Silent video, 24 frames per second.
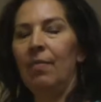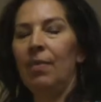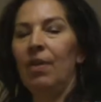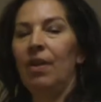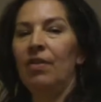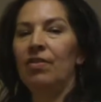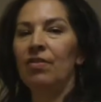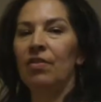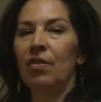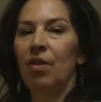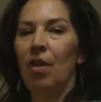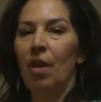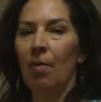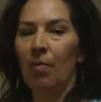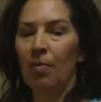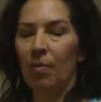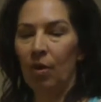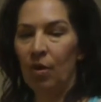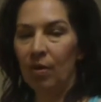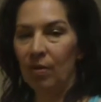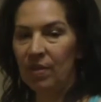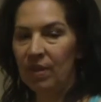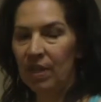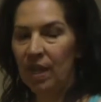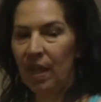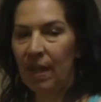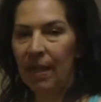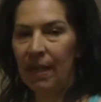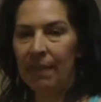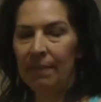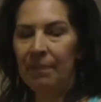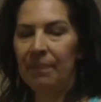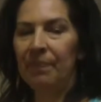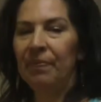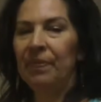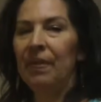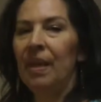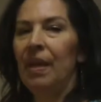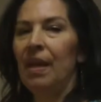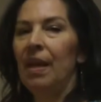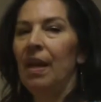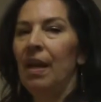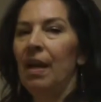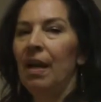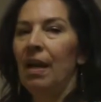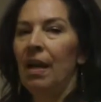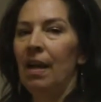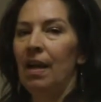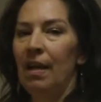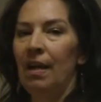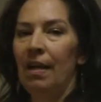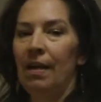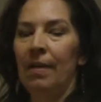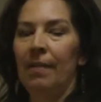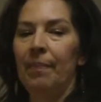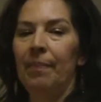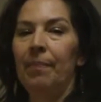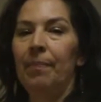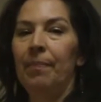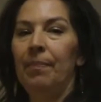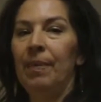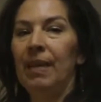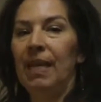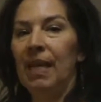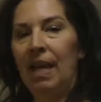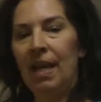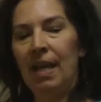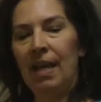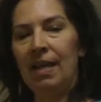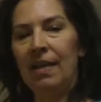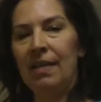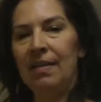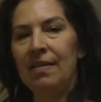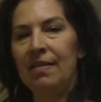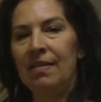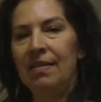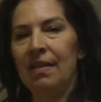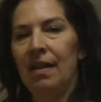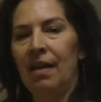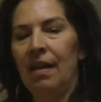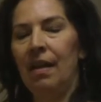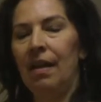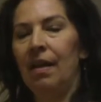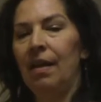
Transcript: We also call it prone time because